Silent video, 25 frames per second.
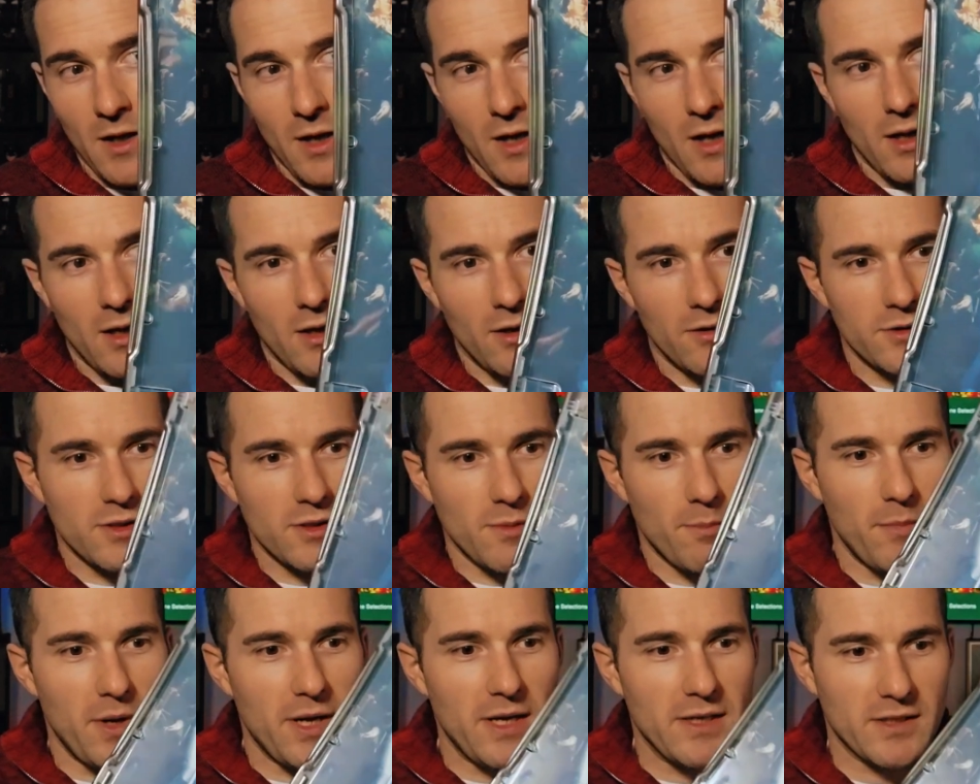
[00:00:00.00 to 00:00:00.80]
You know, it's
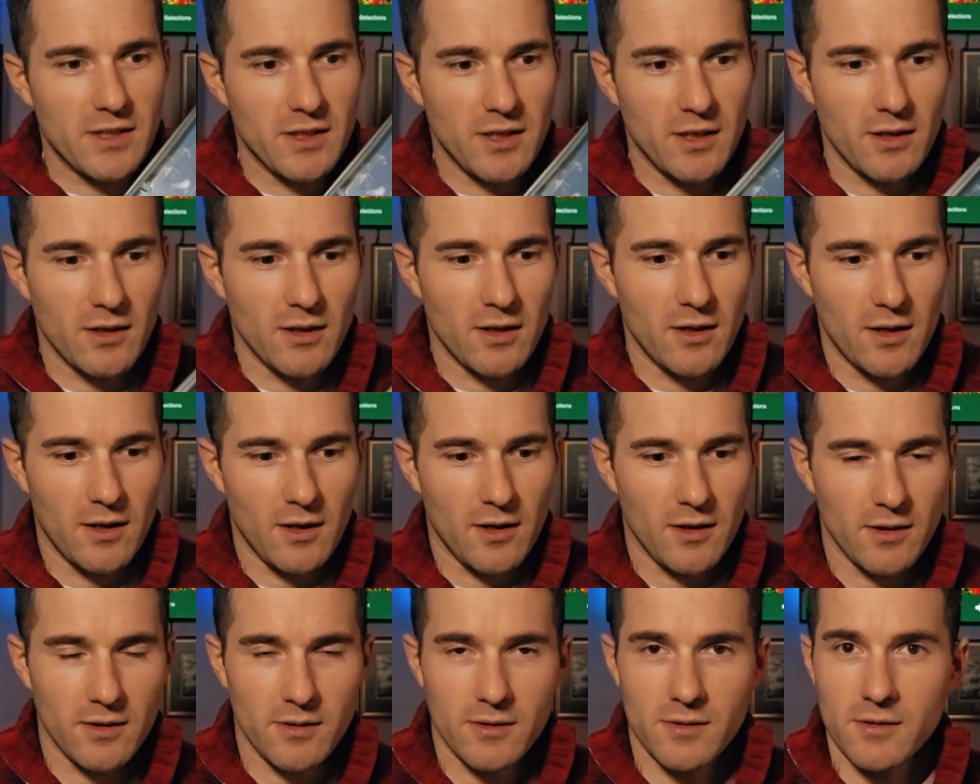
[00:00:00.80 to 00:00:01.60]
amazing
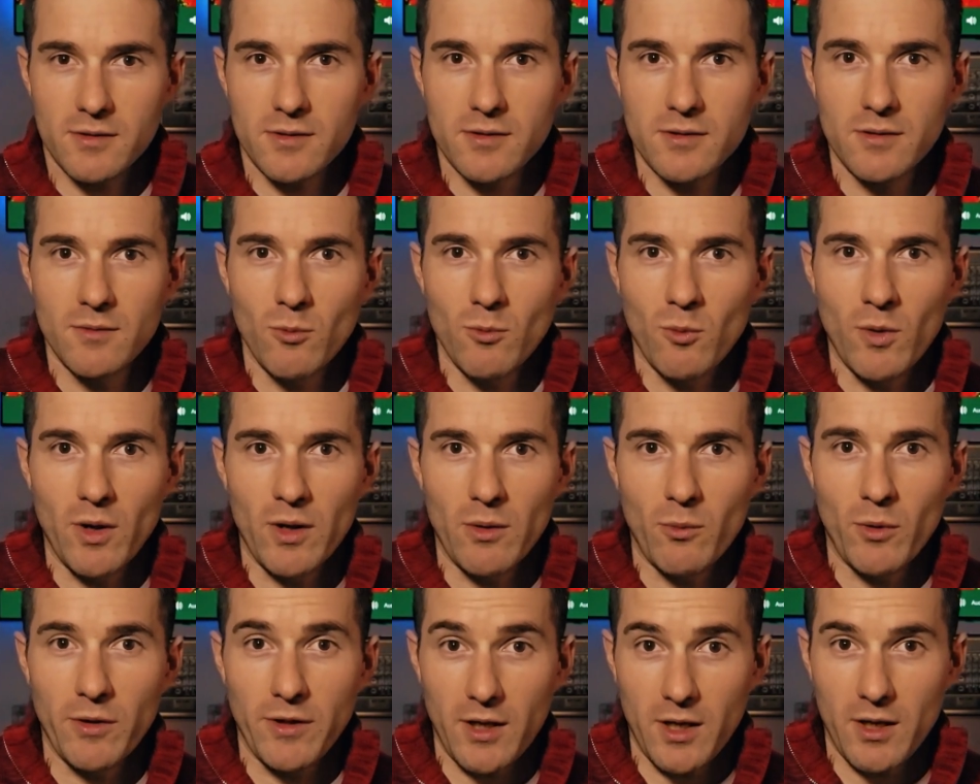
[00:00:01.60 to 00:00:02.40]

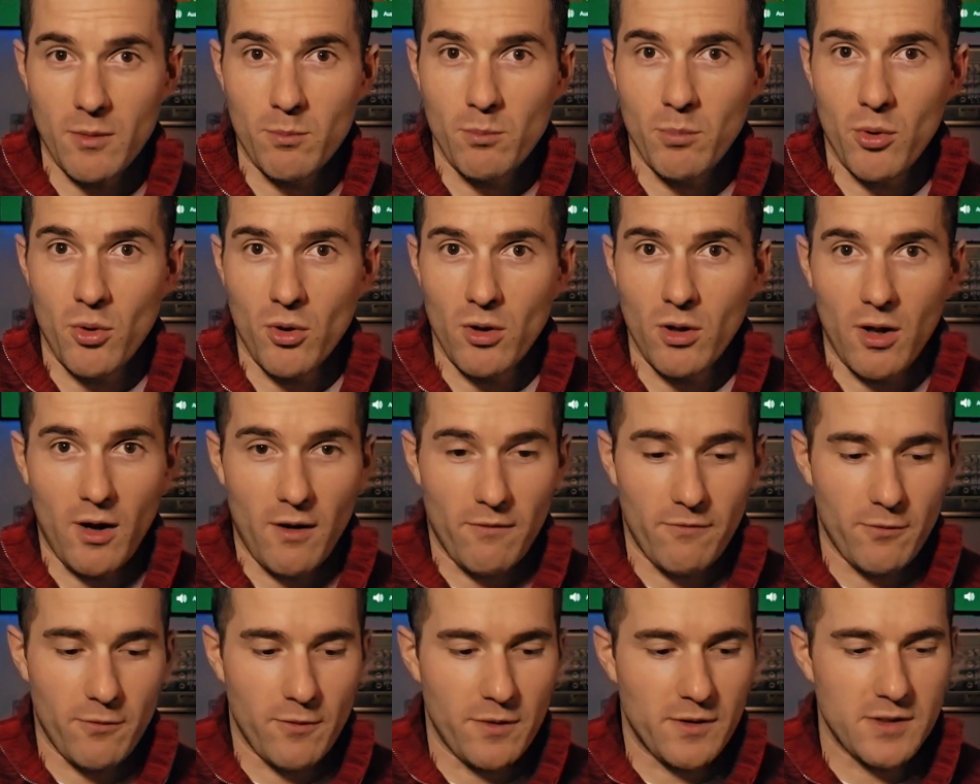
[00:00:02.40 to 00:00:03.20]
what they can pull
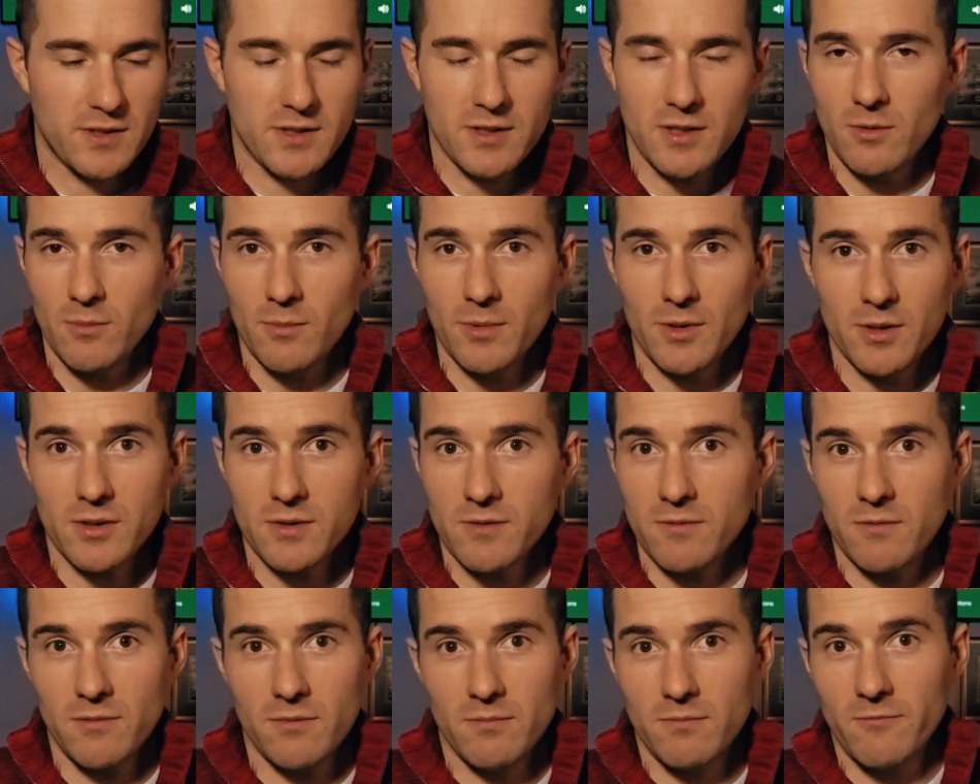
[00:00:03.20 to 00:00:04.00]
off with
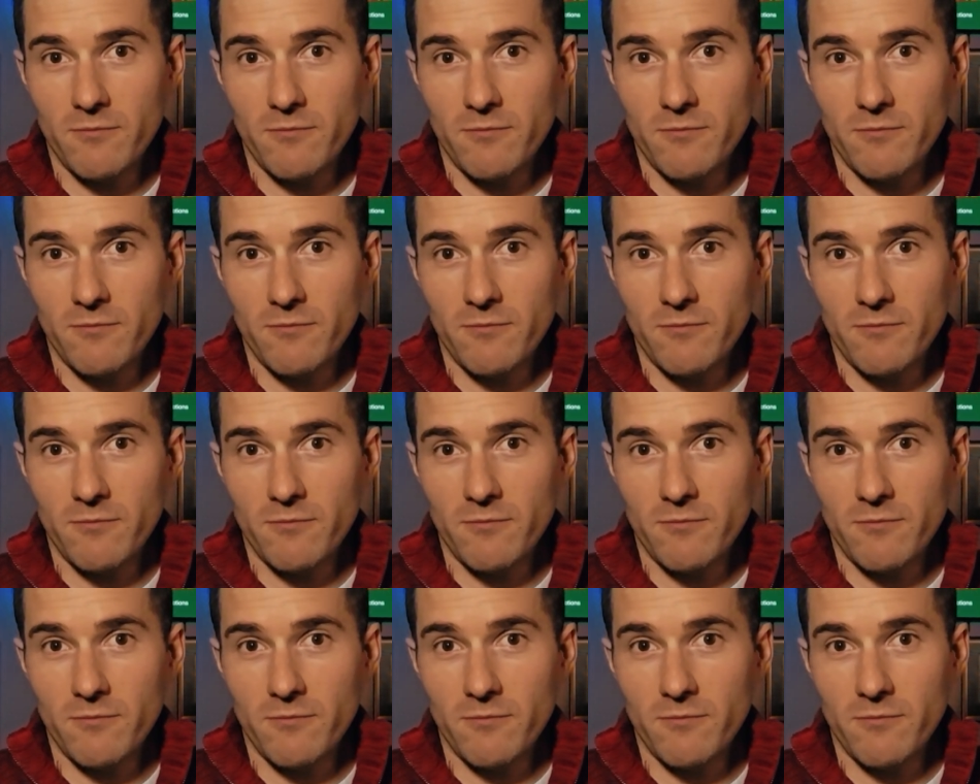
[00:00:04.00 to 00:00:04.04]
steelbooks.